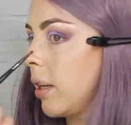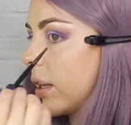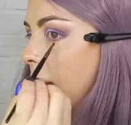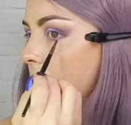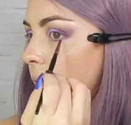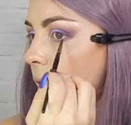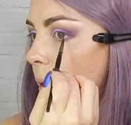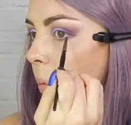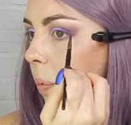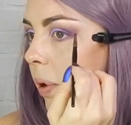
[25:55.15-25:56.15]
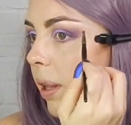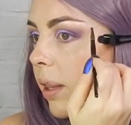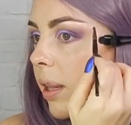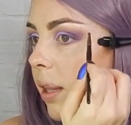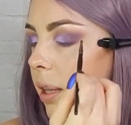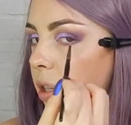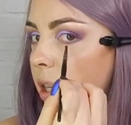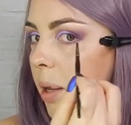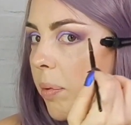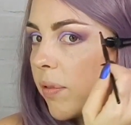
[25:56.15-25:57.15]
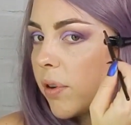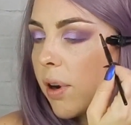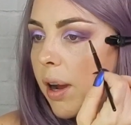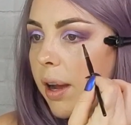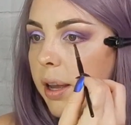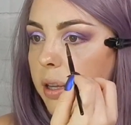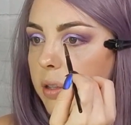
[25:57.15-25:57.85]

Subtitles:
kind of go with the shape of your eye.